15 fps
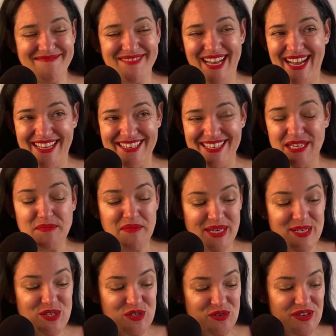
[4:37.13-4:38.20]
at
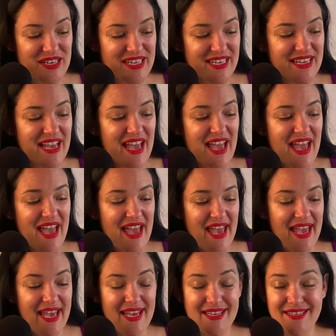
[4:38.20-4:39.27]
administrating,
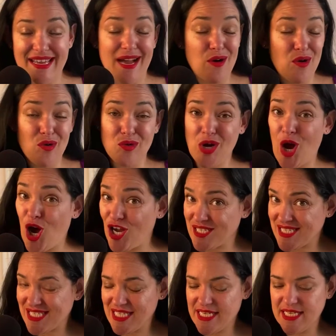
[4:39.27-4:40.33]
and how
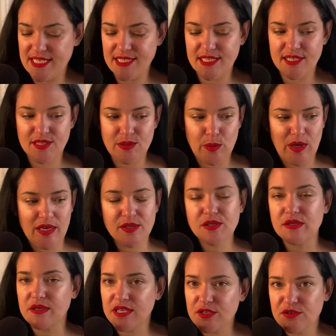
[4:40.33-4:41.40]
costly is it as well.
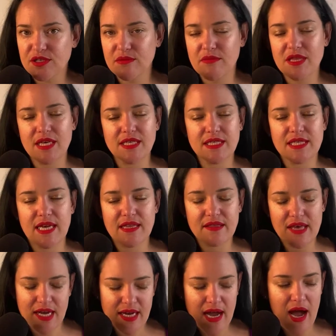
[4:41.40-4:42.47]
So these are some things
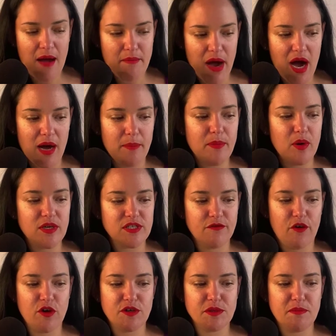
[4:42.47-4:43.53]
that come up as
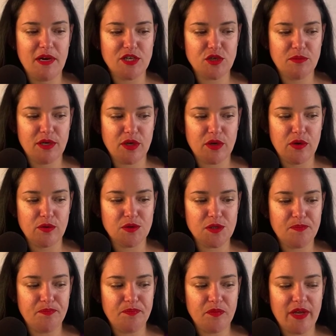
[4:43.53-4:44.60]
far as measurement
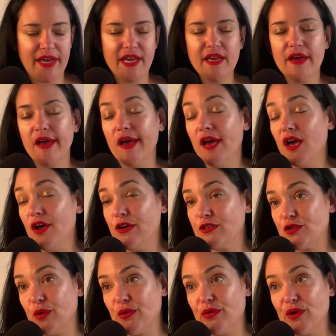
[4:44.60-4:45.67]
goes. Okay,
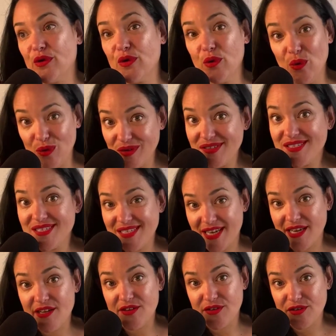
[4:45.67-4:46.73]
so the gold
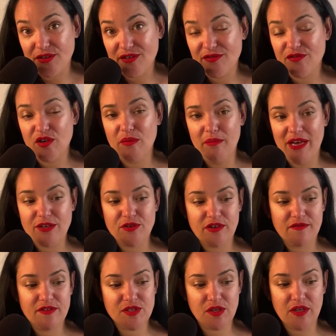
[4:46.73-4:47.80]
standard for measuring
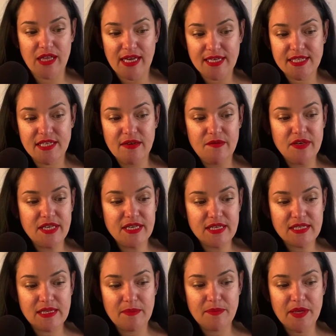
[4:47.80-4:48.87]
physical activity is
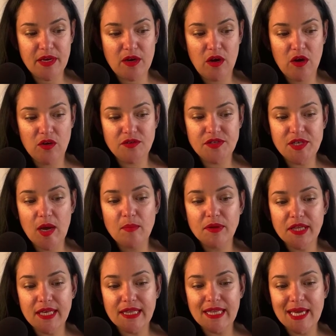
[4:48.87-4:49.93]
something called
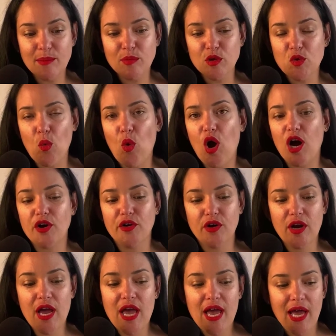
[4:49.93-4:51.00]
doubly labeled
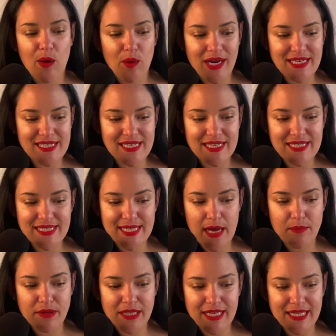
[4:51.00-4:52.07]
water. And when I say
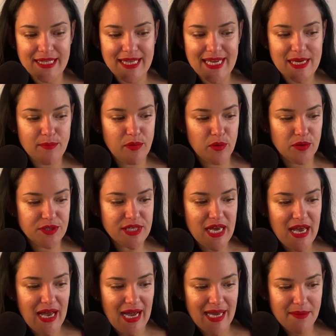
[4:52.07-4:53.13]
doubly labeled,
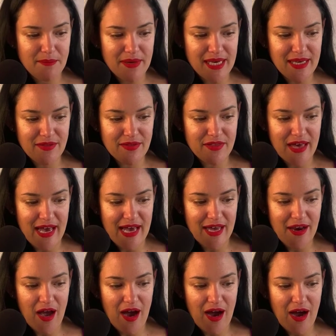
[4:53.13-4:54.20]
I mean
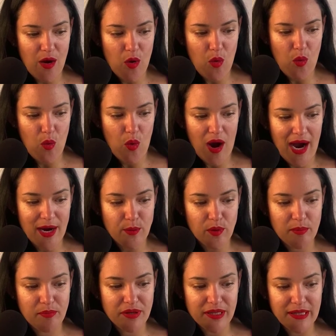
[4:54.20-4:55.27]
that I
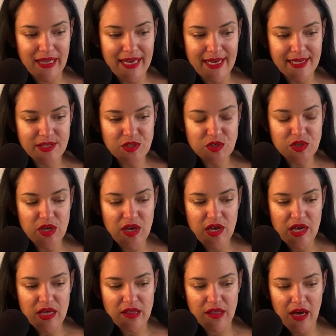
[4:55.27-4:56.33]
replace
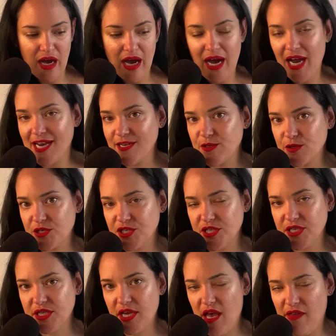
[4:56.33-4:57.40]
the
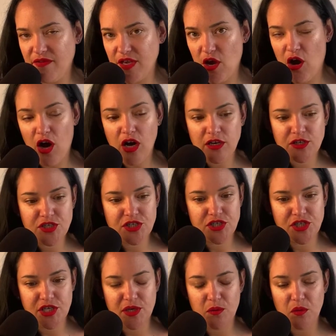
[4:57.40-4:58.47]
hydrogen and the
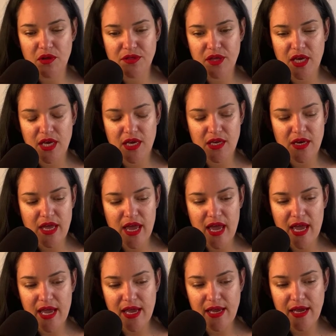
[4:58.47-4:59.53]
oxygen within
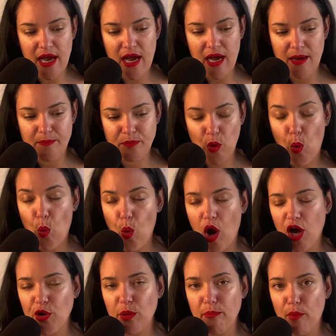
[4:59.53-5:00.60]
a
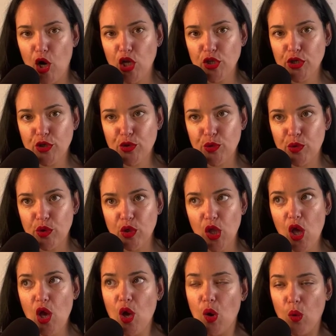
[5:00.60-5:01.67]
water molecule
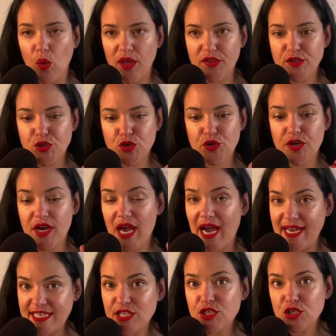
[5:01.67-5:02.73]
with certain
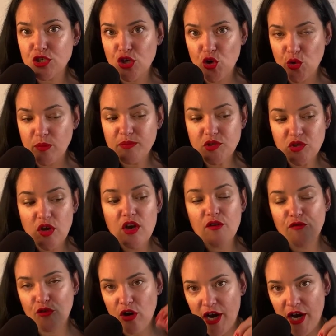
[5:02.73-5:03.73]
isotopes for